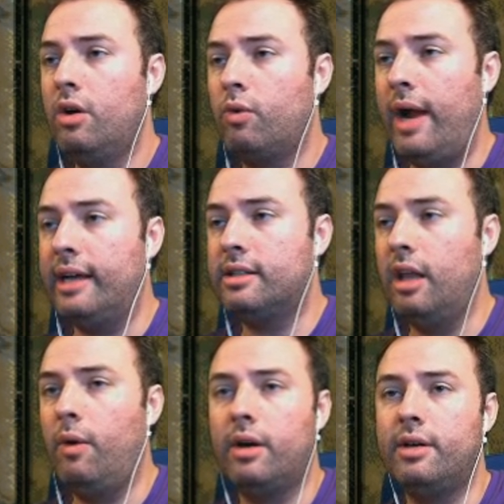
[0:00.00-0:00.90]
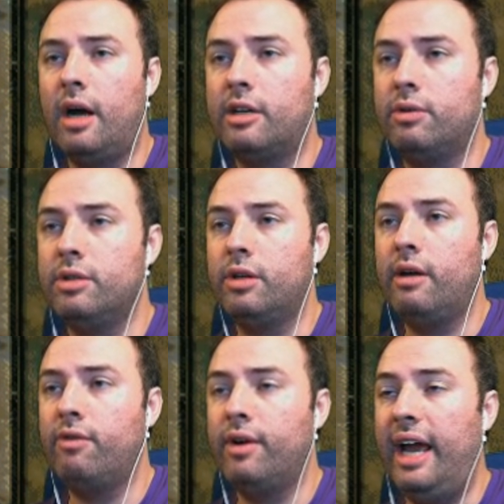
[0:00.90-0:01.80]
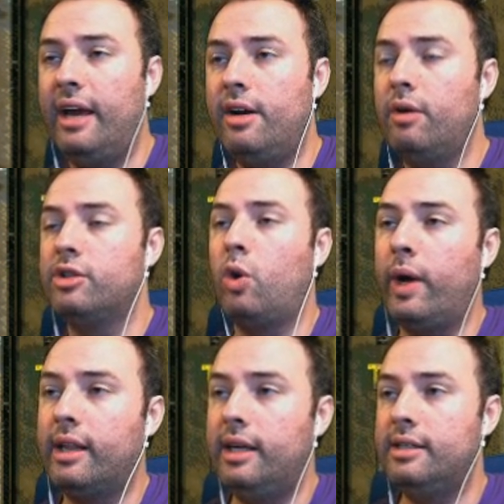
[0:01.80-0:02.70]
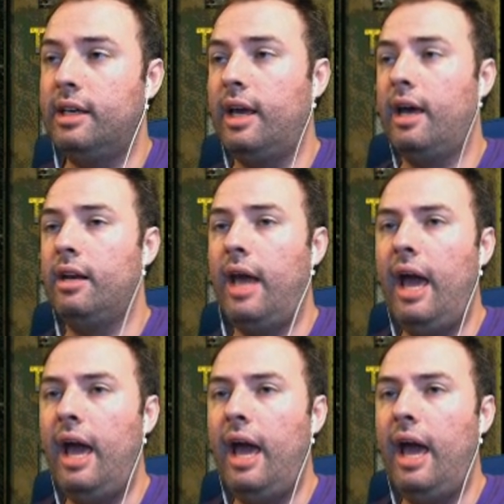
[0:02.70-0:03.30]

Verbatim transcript: Raslo, our doctor, is looking for an antidote as quickly as he can.